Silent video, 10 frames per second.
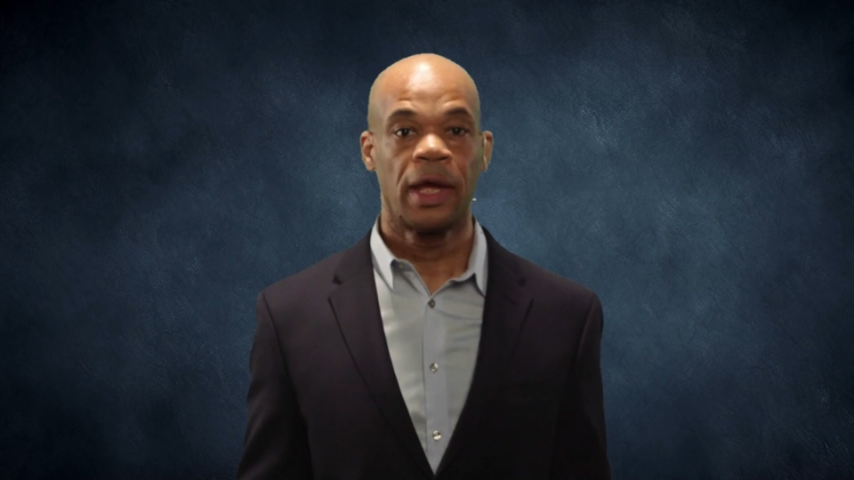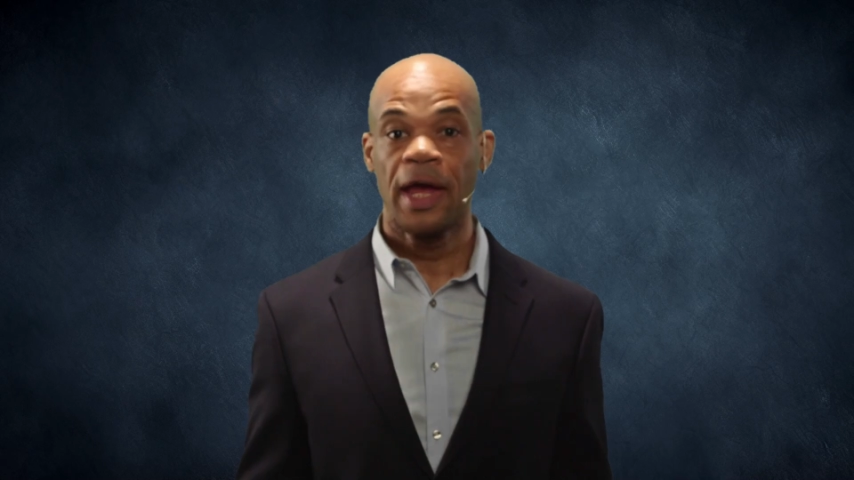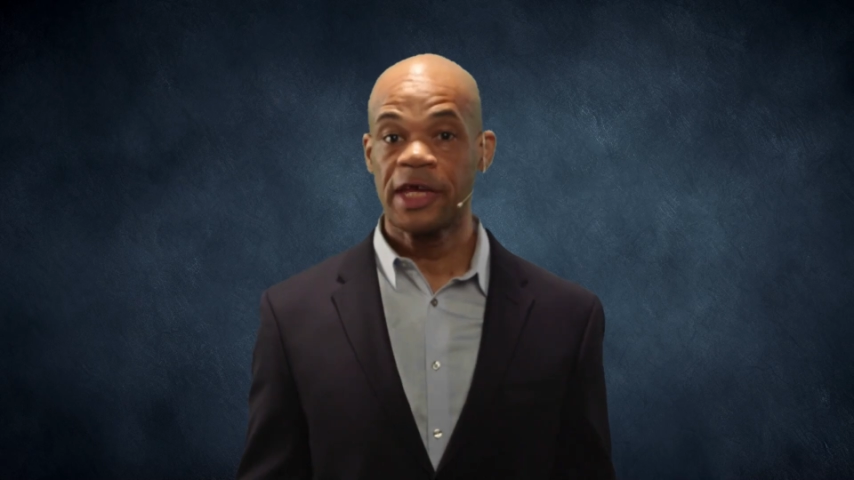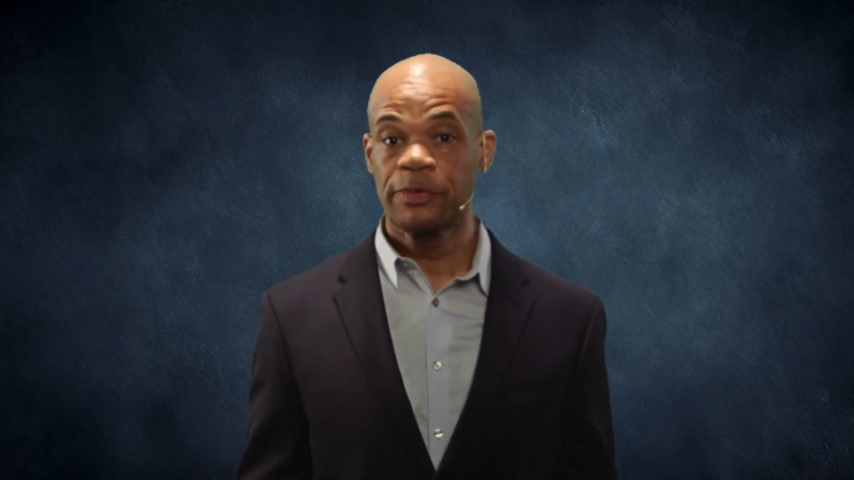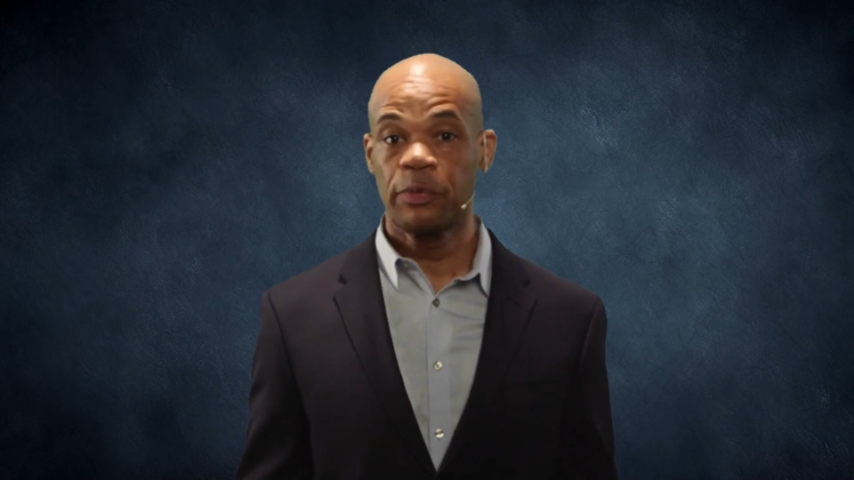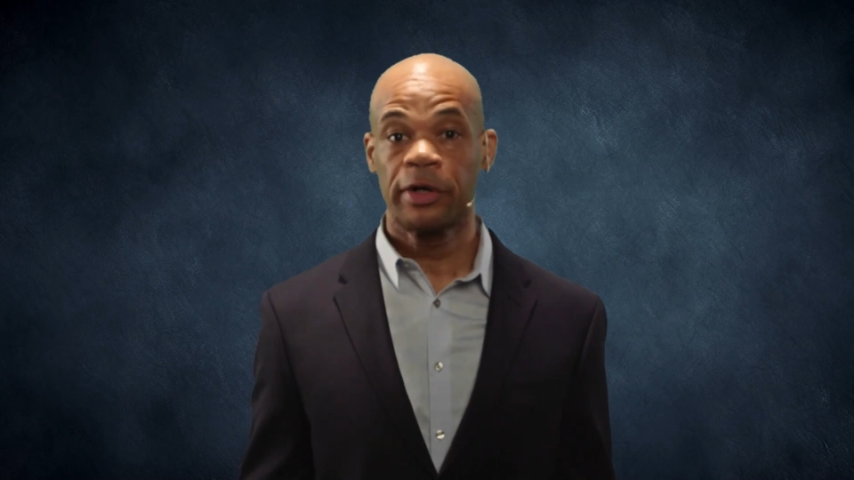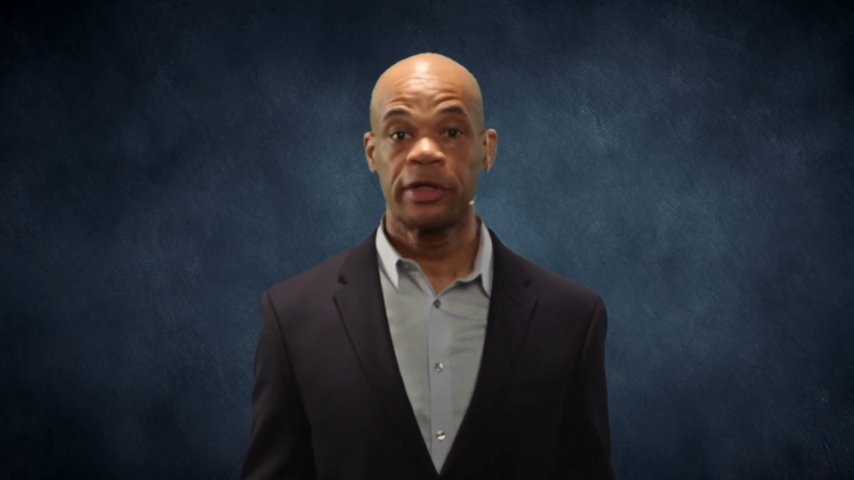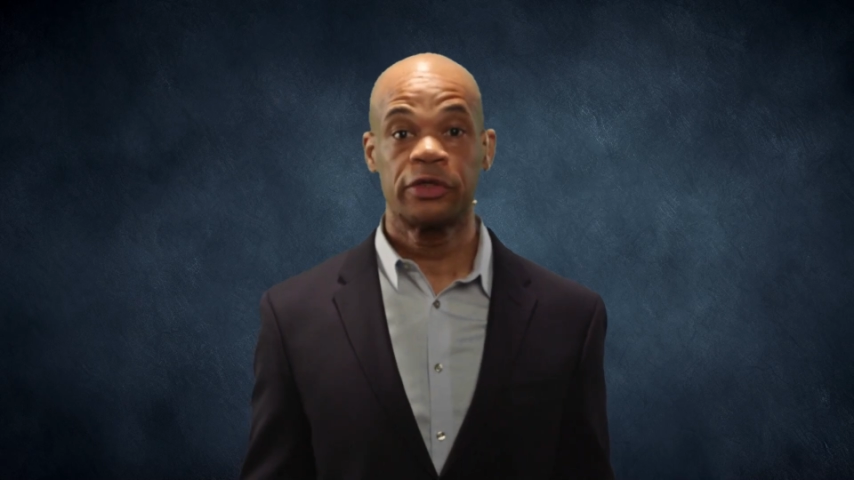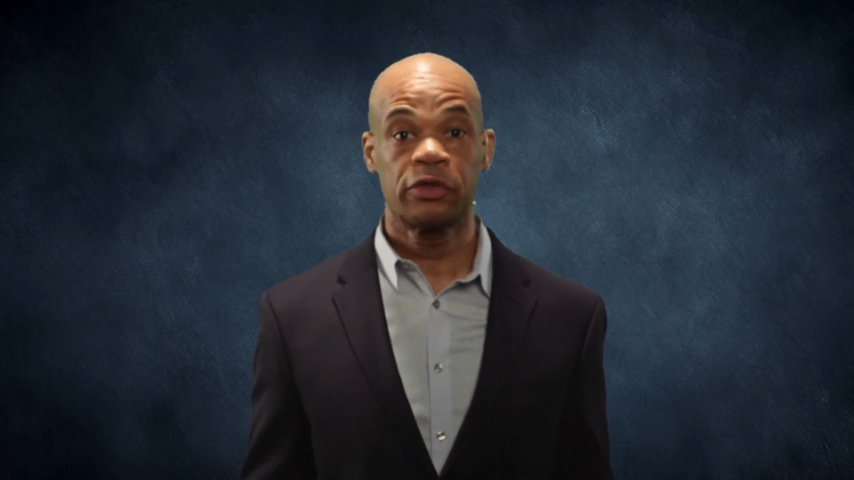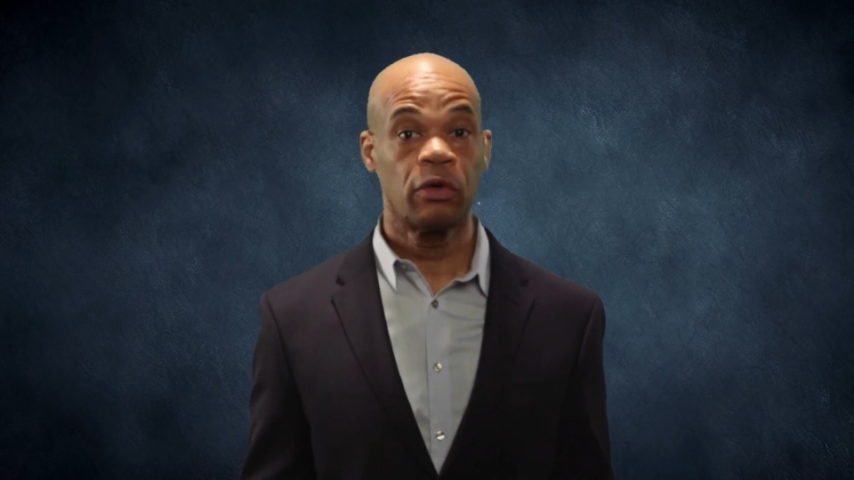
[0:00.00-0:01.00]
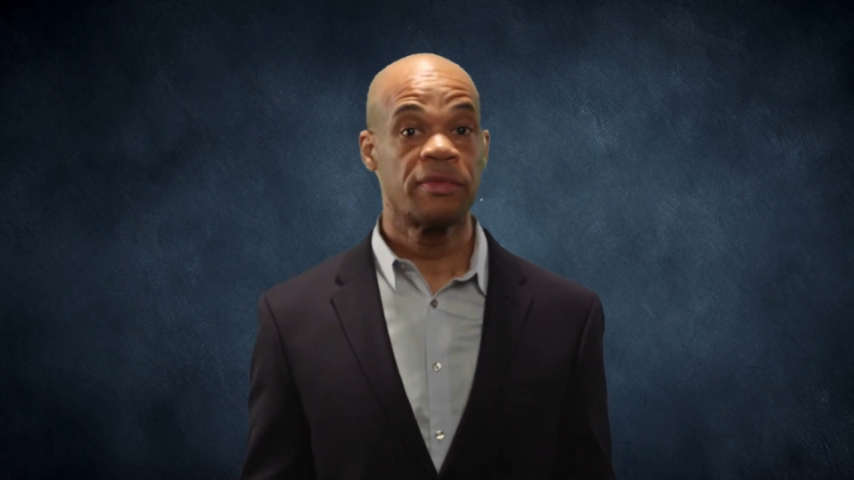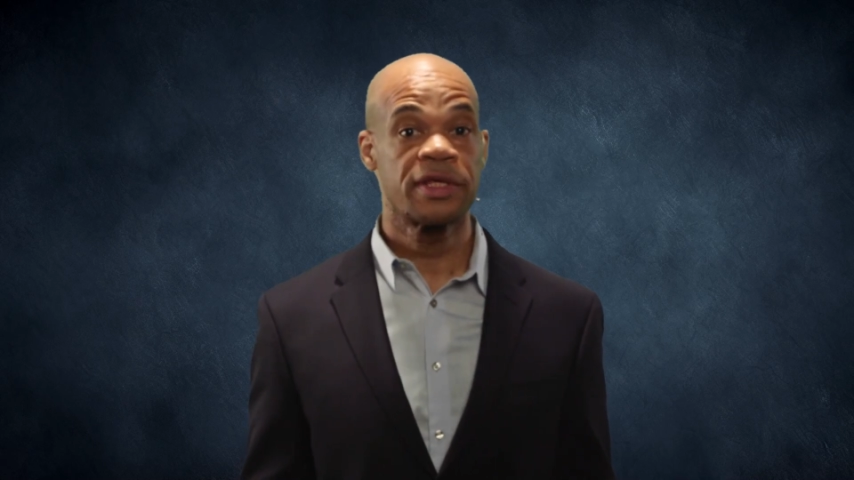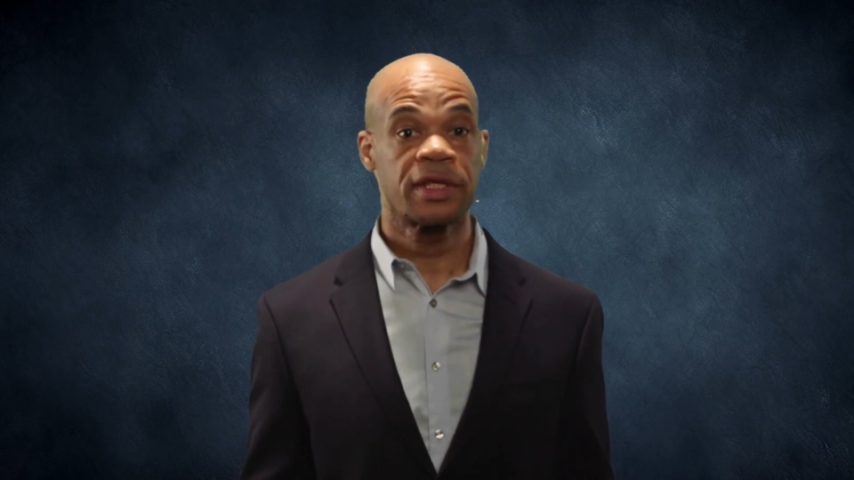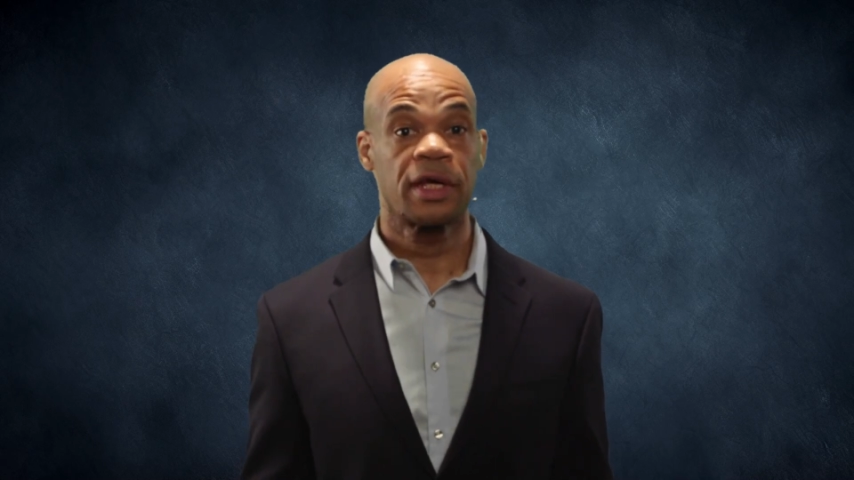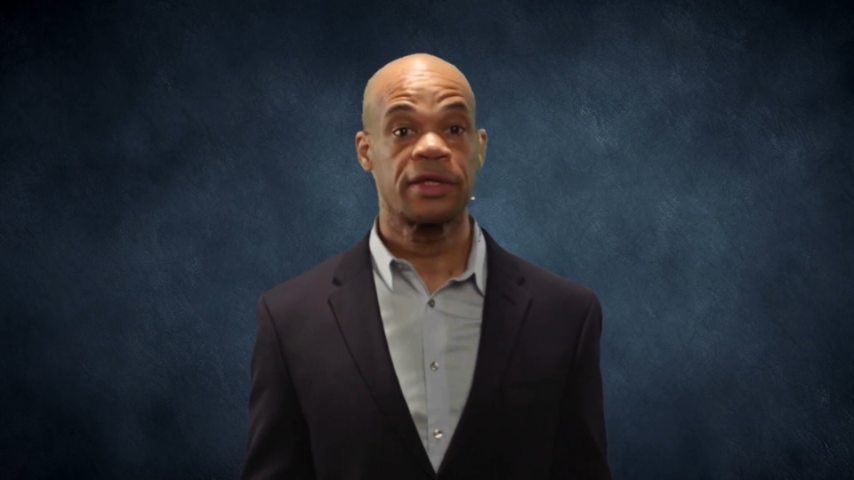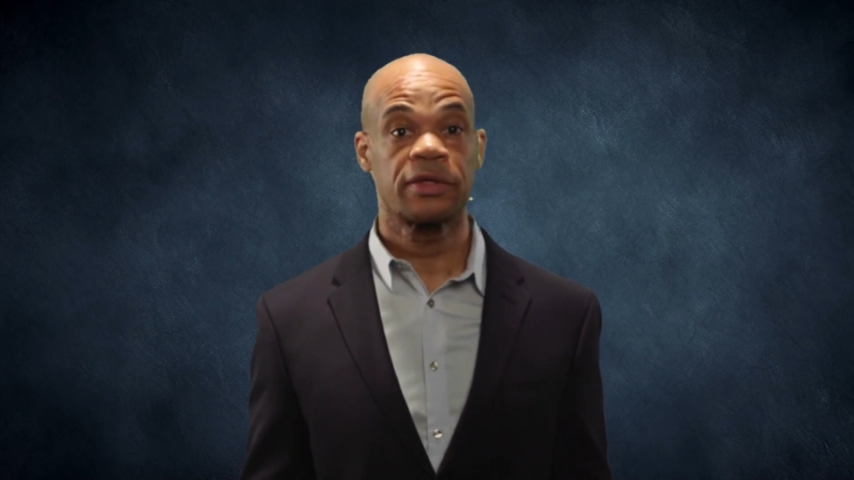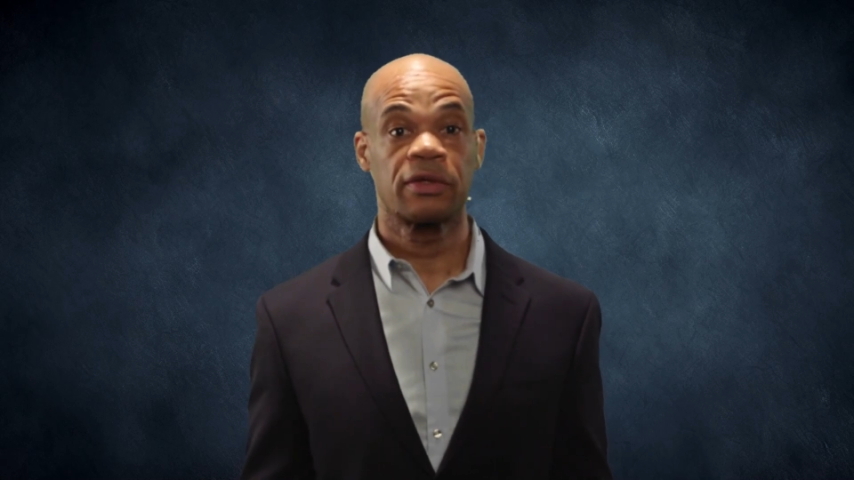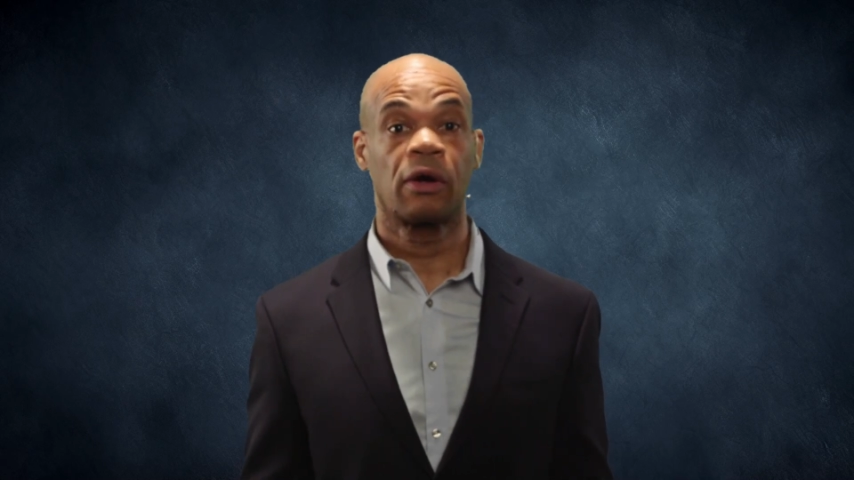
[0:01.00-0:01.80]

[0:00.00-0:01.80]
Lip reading: Export control mistakes